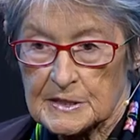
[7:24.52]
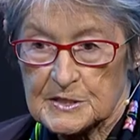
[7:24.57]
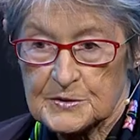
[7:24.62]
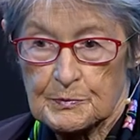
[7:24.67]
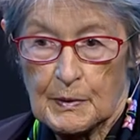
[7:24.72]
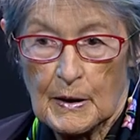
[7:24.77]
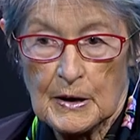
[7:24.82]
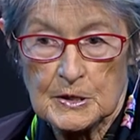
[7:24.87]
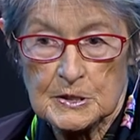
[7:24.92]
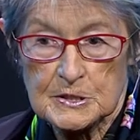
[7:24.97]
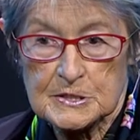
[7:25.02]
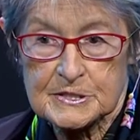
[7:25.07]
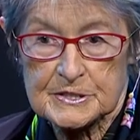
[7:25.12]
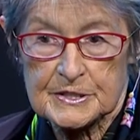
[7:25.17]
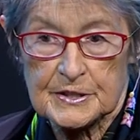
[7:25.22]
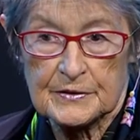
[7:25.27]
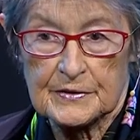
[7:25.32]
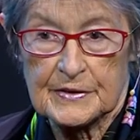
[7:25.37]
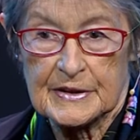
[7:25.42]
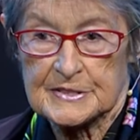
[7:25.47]

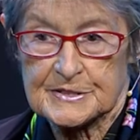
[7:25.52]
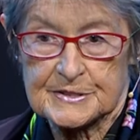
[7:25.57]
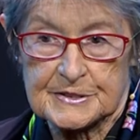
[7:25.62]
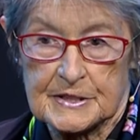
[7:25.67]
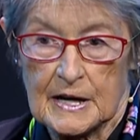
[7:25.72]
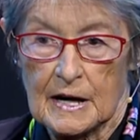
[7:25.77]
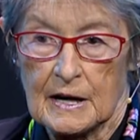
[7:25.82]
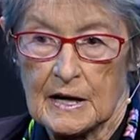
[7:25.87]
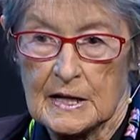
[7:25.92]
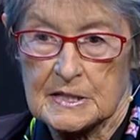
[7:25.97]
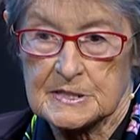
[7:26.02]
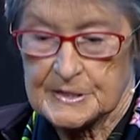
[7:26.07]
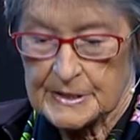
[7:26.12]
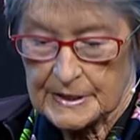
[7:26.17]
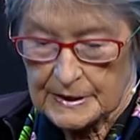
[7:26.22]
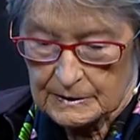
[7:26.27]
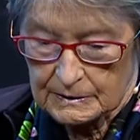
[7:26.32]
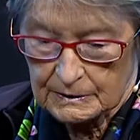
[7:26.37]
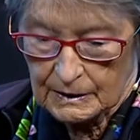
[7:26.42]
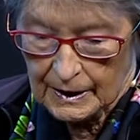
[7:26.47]
exposed to this
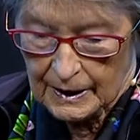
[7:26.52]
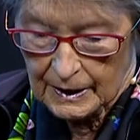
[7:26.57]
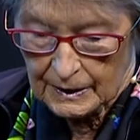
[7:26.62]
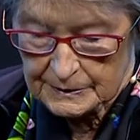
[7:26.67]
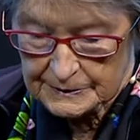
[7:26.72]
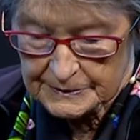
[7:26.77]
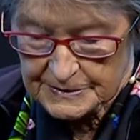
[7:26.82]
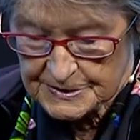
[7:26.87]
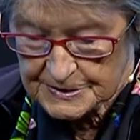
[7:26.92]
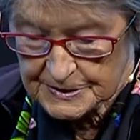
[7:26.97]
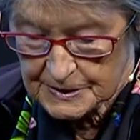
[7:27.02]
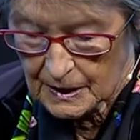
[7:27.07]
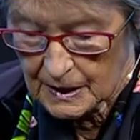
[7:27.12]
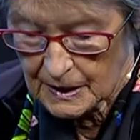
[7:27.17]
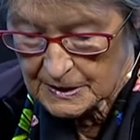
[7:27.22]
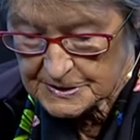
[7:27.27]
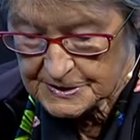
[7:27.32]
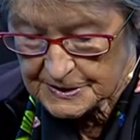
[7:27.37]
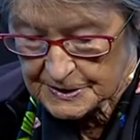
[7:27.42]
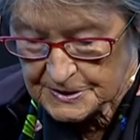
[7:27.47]
toxic cloud, this
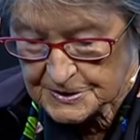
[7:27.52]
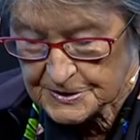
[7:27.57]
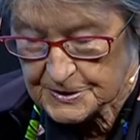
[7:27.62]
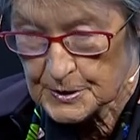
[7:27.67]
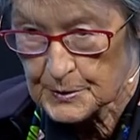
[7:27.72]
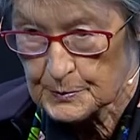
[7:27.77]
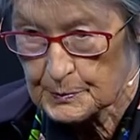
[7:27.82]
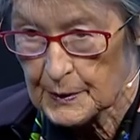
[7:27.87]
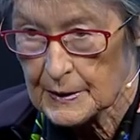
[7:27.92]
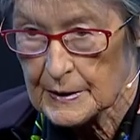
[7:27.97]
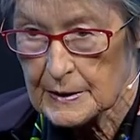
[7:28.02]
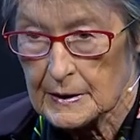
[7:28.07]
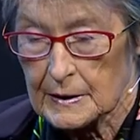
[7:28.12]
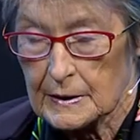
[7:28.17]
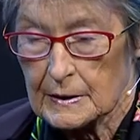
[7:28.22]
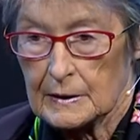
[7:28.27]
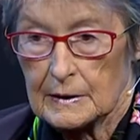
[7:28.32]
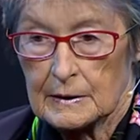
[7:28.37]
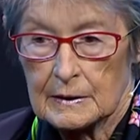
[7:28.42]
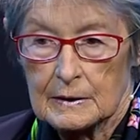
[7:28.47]
toxic soup
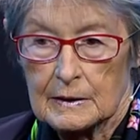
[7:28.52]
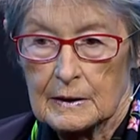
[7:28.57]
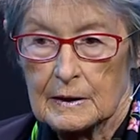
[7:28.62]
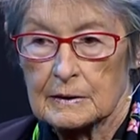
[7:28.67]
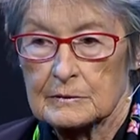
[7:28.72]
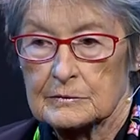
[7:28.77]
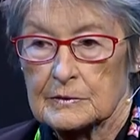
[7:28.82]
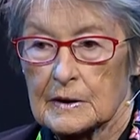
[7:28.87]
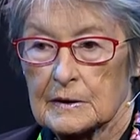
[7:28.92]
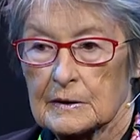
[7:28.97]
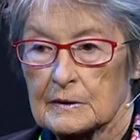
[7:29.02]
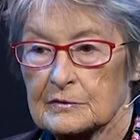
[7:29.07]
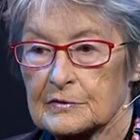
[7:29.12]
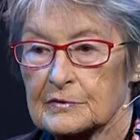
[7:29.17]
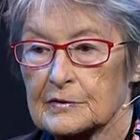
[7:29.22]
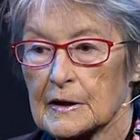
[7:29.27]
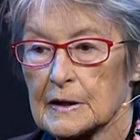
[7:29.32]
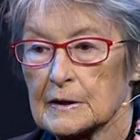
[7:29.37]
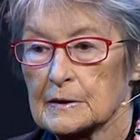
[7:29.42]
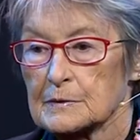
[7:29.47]

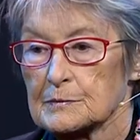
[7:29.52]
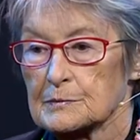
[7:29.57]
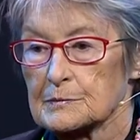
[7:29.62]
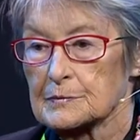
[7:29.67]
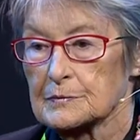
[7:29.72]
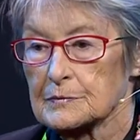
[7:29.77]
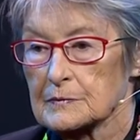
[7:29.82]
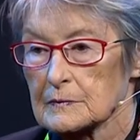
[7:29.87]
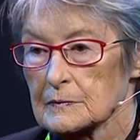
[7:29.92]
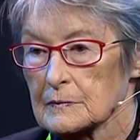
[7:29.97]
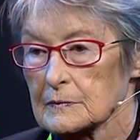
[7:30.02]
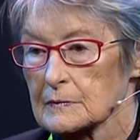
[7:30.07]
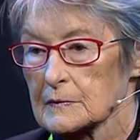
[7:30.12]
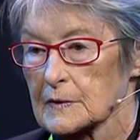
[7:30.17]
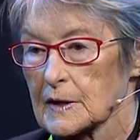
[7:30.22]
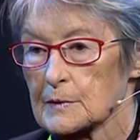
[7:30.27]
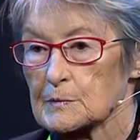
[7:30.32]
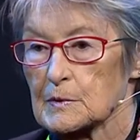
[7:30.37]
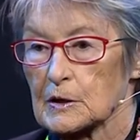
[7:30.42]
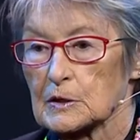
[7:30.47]
of
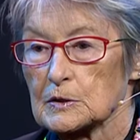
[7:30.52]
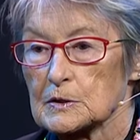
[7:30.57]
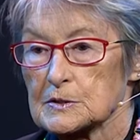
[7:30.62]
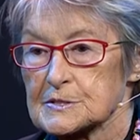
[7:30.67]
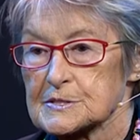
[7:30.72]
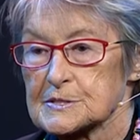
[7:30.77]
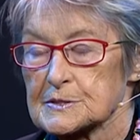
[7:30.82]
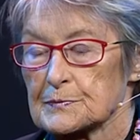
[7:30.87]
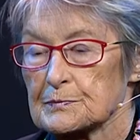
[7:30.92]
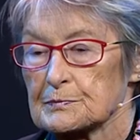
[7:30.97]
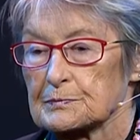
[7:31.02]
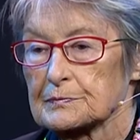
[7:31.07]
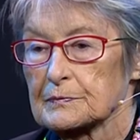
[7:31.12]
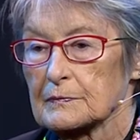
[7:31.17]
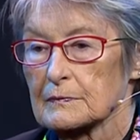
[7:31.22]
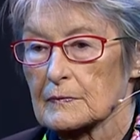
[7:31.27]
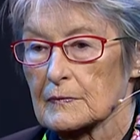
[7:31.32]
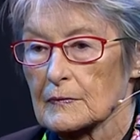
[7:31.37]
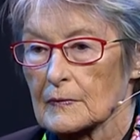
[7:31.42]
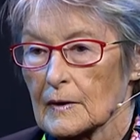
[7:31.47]
chemicals.
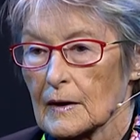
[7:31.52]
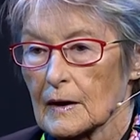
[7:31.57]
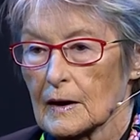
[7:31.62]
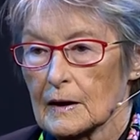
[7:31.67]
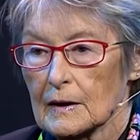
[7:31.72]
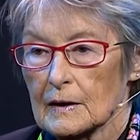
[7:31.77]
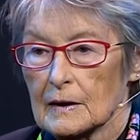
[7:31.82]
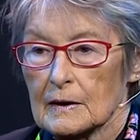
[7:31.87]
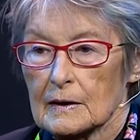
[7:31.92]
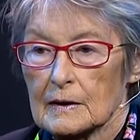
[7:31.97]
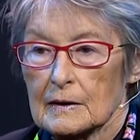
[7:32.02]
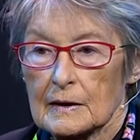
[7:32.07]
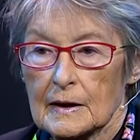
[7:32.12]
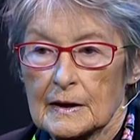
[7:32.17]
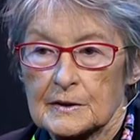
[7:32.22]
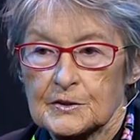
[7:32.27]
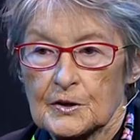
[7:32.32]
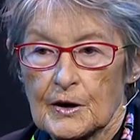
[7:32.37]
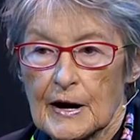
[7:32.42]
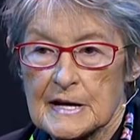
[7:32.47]

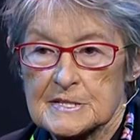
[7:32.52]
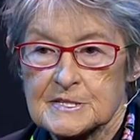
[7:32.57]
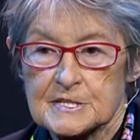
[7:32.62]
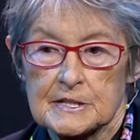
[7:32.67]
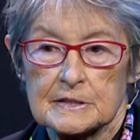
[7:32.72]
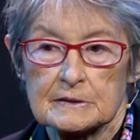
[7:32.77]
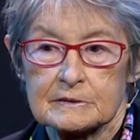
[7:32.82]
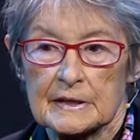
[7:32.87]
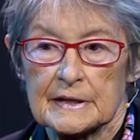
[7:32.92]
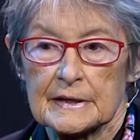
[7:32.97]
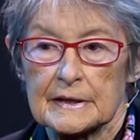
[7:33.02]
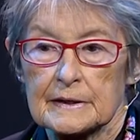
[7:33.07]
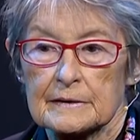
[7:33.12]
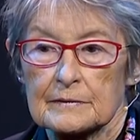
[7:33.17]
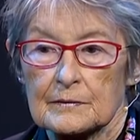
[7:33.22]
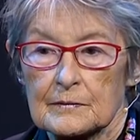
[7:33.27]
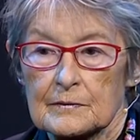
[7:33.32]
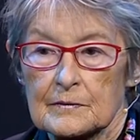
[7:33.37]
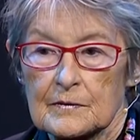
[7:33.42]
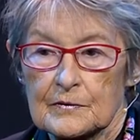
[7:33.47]
And
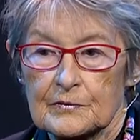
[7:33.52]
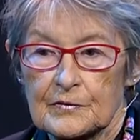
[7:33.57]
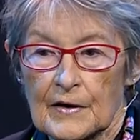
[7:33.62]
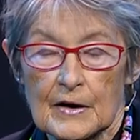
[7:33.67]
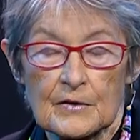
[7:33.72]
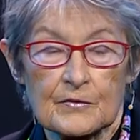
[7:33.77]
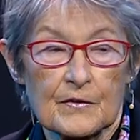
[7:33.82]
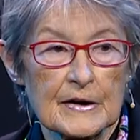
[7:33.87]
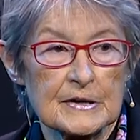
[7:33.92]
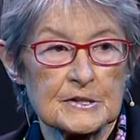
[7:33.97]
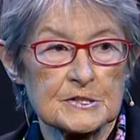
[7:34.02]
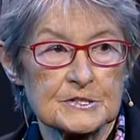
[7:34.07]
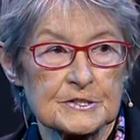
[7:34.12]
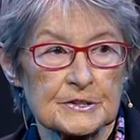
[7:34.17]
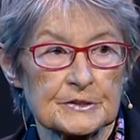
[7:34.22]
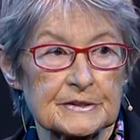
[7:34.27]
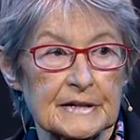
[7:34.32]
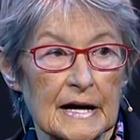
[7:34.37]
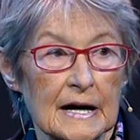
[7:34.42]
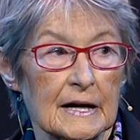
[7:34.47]
tragically, firefighters
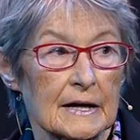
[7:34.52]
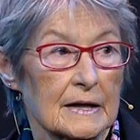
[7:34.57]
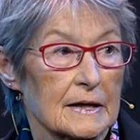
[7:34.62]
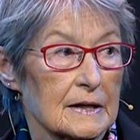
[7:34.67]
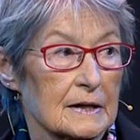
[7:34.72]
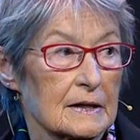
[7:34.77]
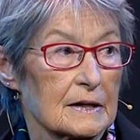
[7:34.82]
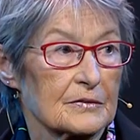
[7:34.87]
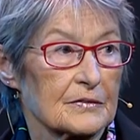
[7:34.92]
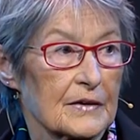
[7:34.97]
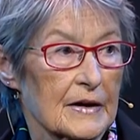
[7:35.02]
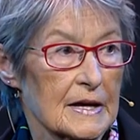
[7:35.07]
are dying of